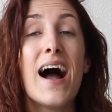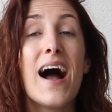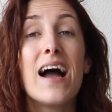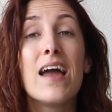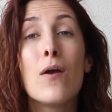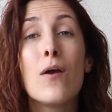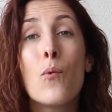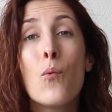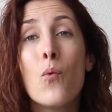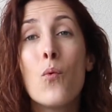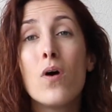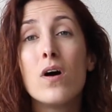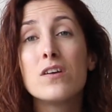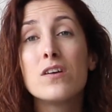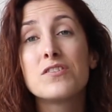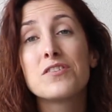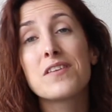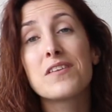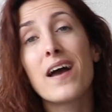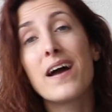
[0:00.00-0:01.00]
I
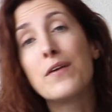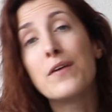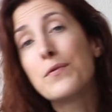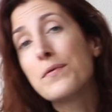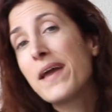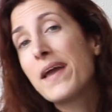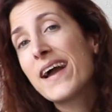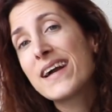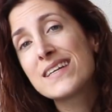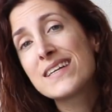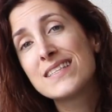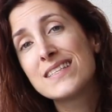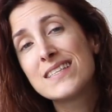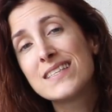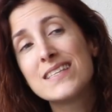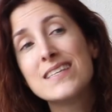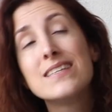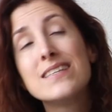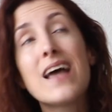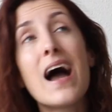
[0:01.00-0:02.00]
watched, I
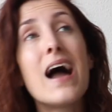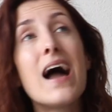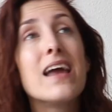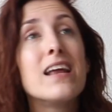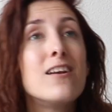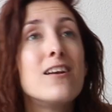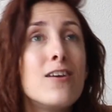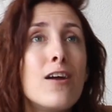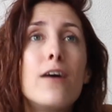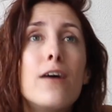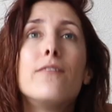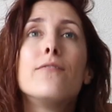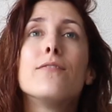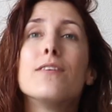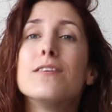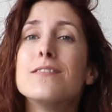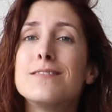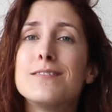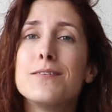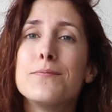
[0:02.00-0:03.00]
reacted, I
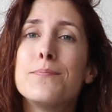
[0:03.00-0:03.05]
love The